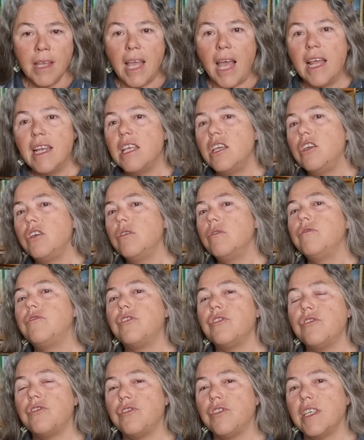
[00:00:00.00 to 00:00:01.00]
And he
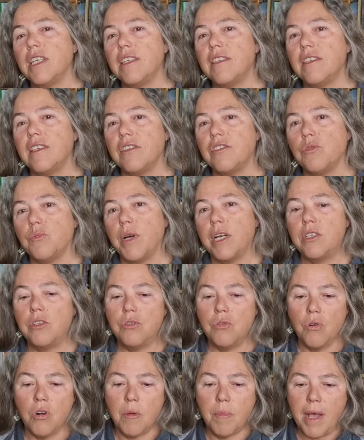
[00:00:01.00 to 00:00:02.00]
uses this as a way to
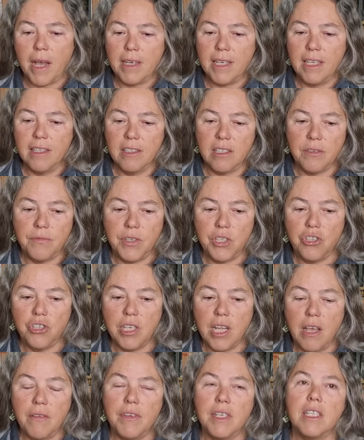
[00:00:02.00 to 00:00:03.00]
talk about
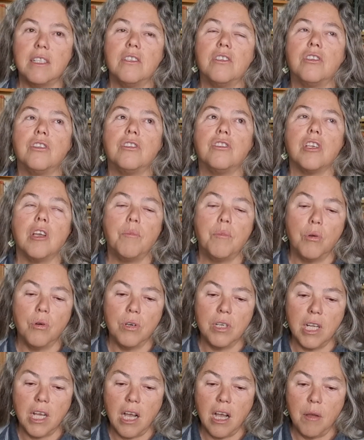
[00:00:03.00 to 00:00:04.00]
insufficient evidence to
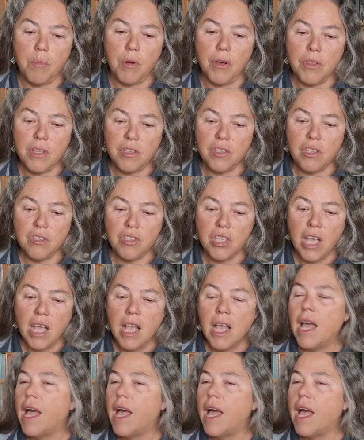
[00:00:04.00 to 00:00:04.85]
support a hypothesis